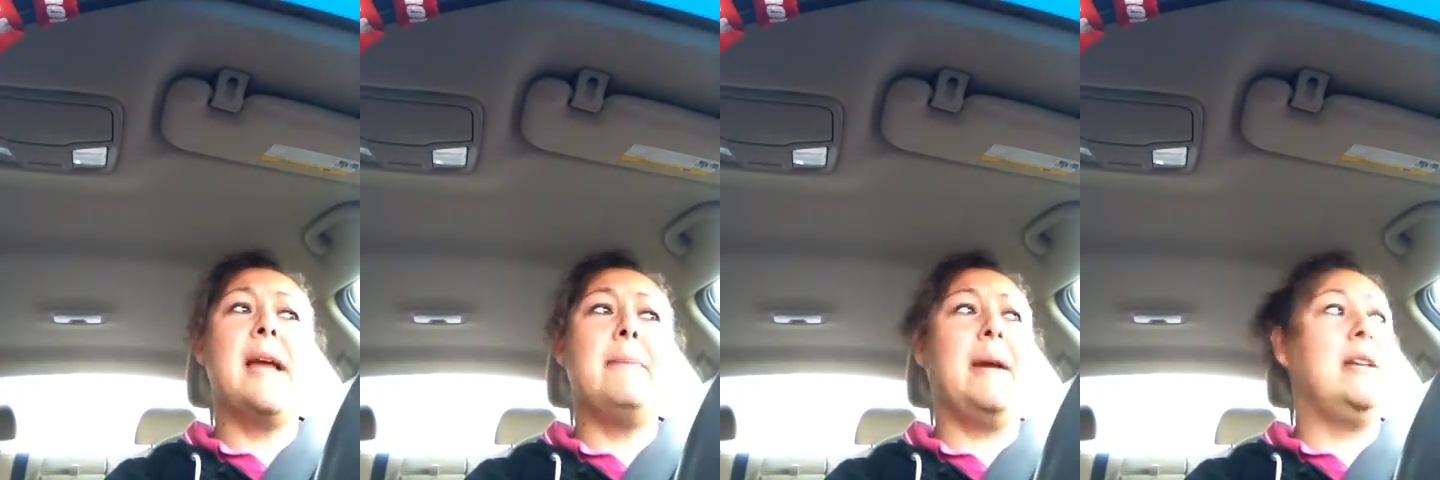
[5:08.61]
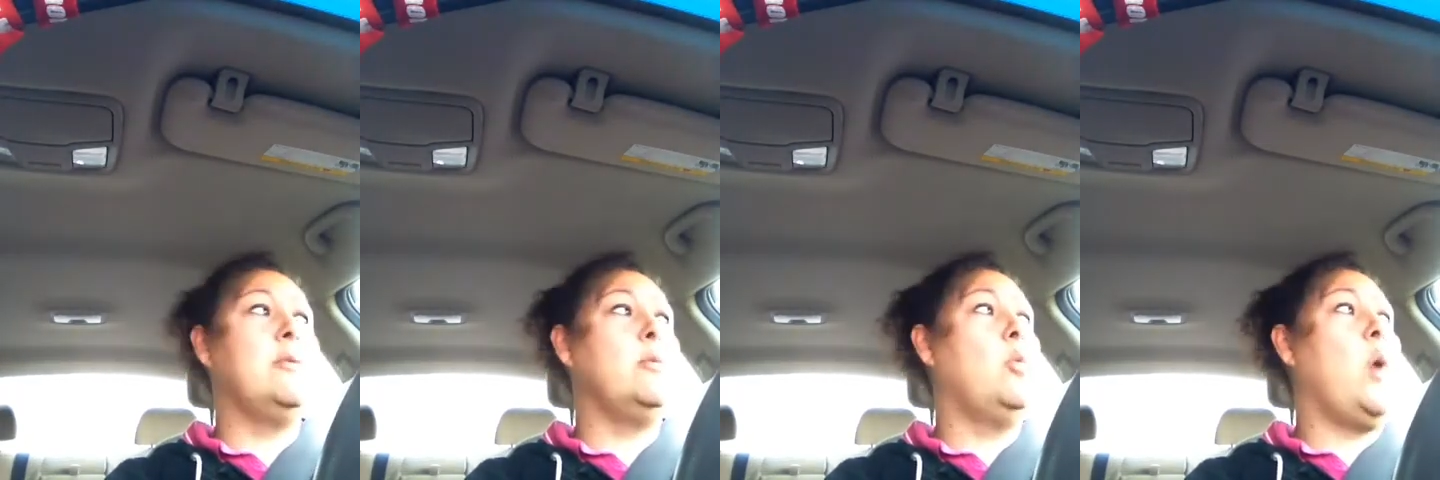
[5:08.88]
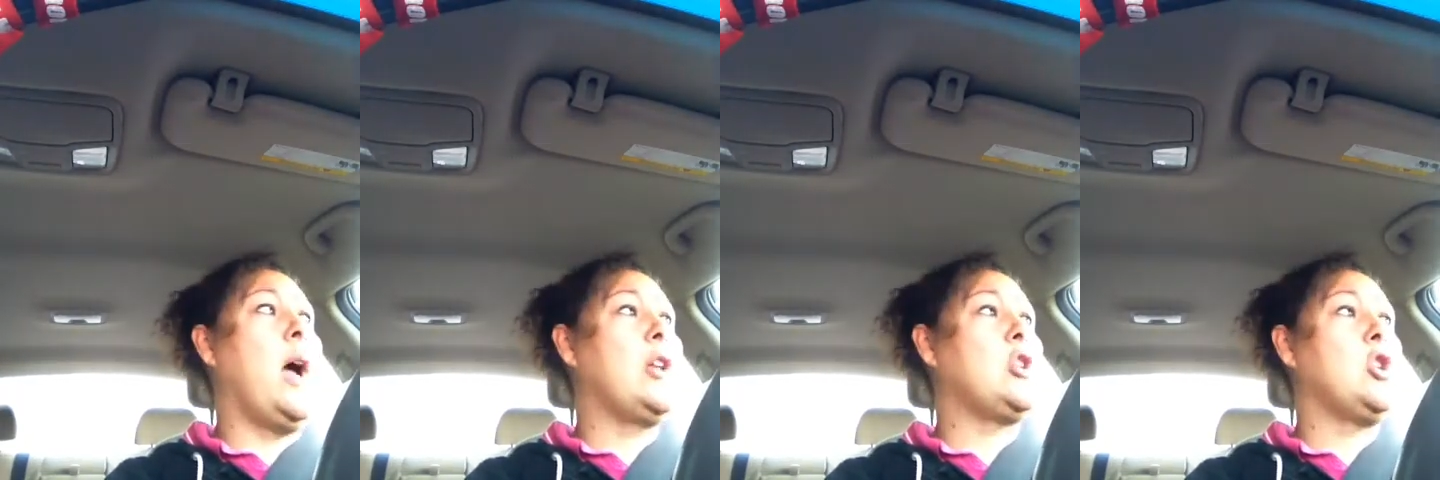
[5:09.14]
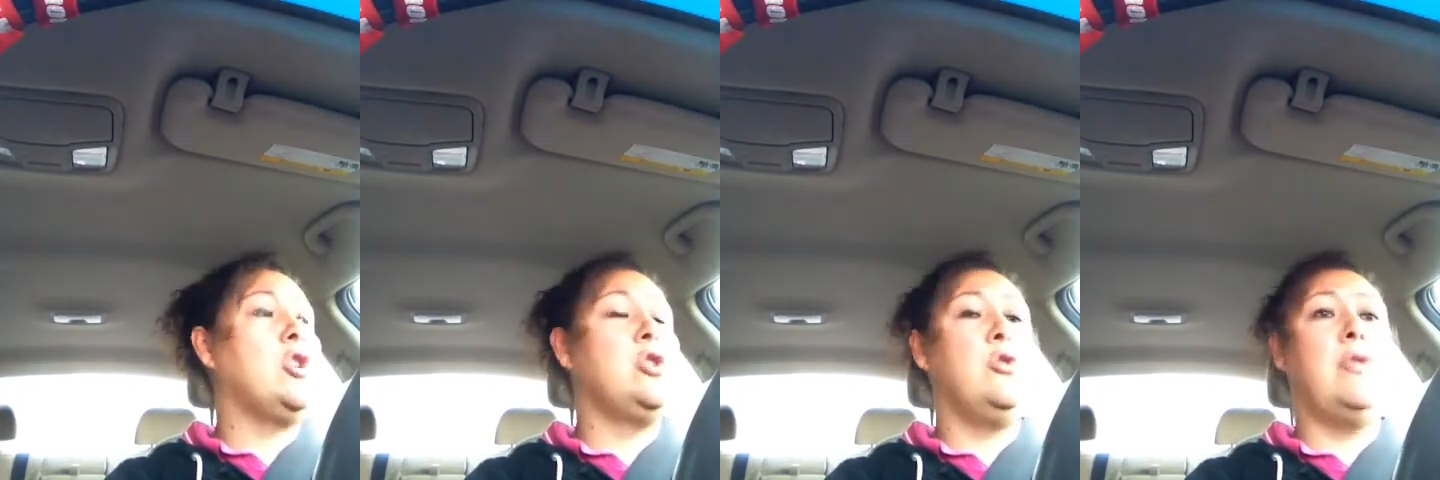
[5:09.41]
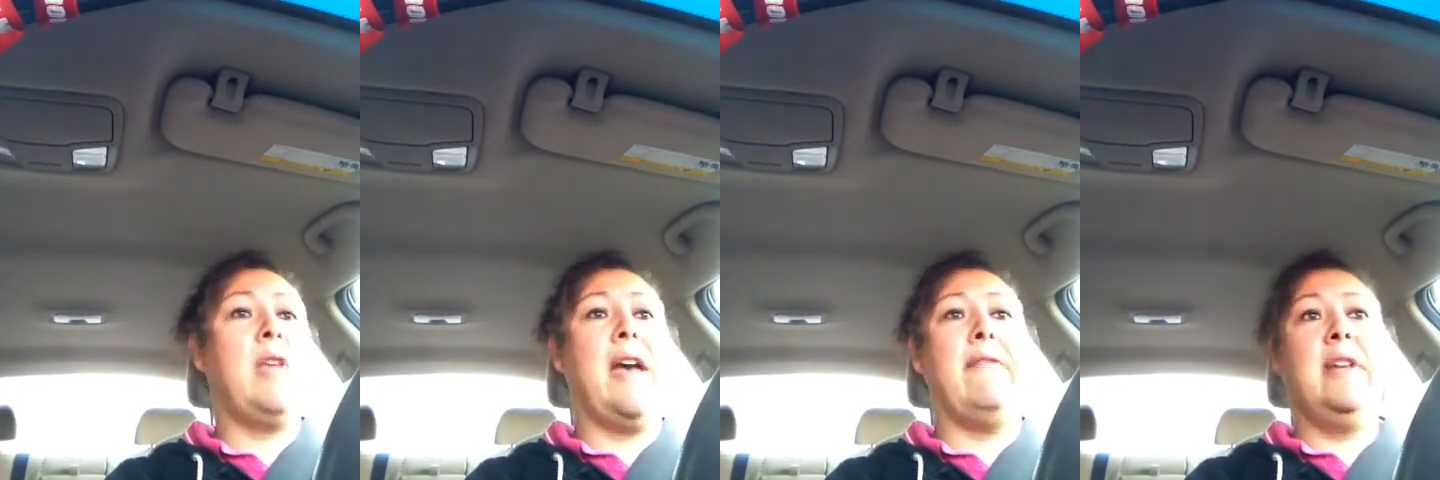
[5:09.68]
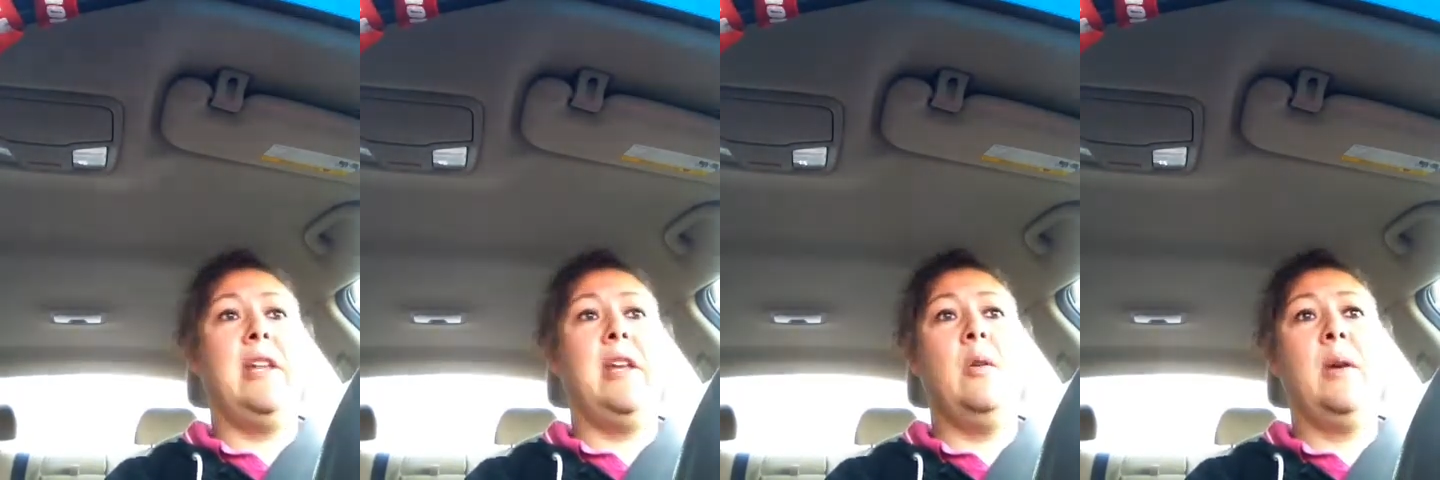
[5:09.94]
I might watch her do that
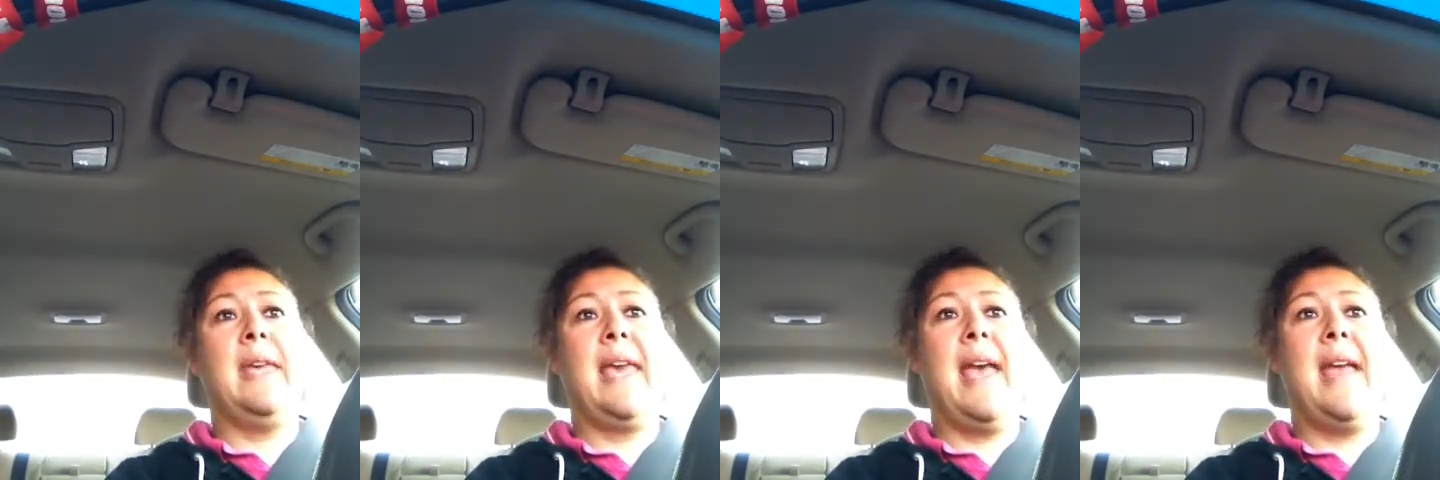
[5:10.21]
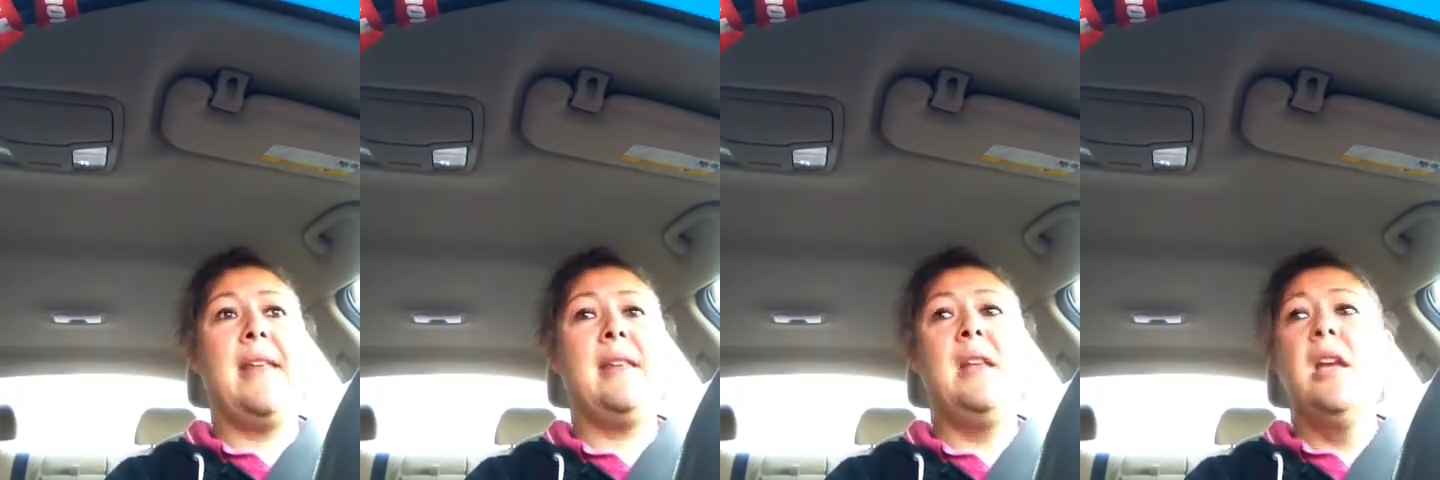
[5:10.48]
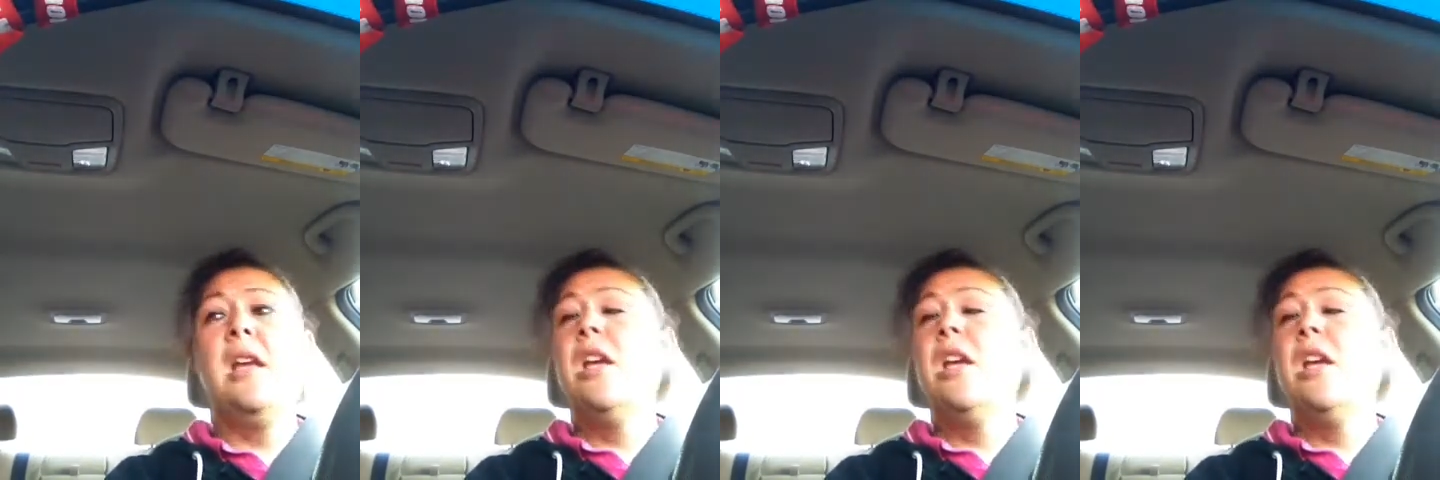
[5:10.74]
video again